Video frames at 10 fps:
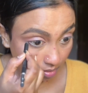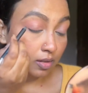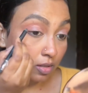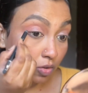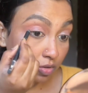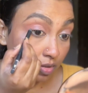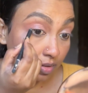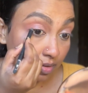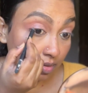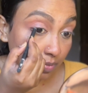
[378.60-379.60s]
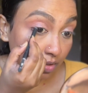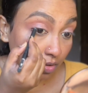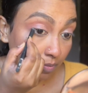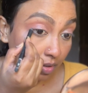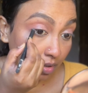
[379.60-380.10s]
and also a little bit
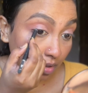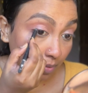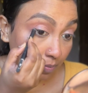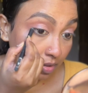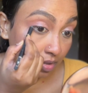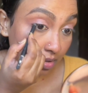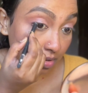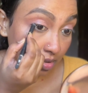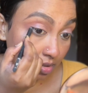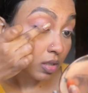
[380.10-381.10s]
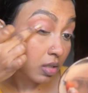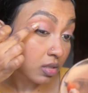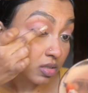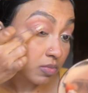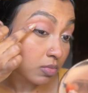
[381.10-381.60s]
on my upper lids
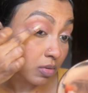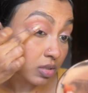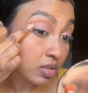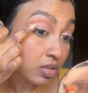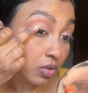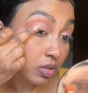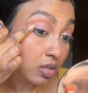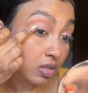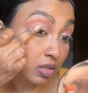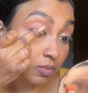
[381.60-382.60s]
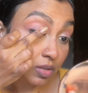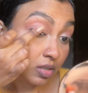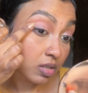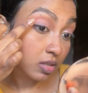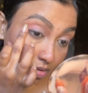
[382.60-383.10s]
and smudge it out a little
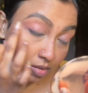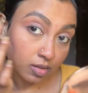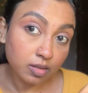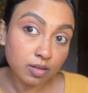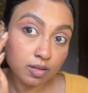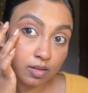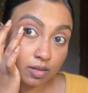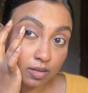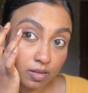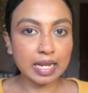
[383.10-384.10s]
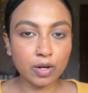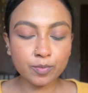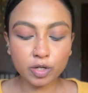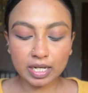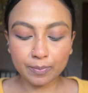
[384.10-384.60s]
bit now
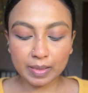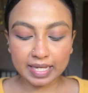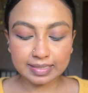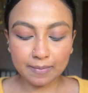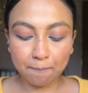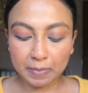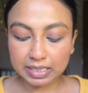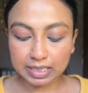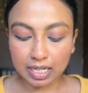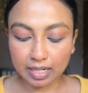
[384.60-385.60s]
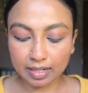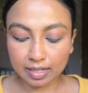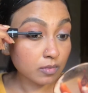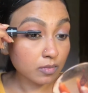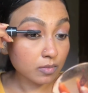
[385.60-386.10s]
I'm gonna apply some mascara.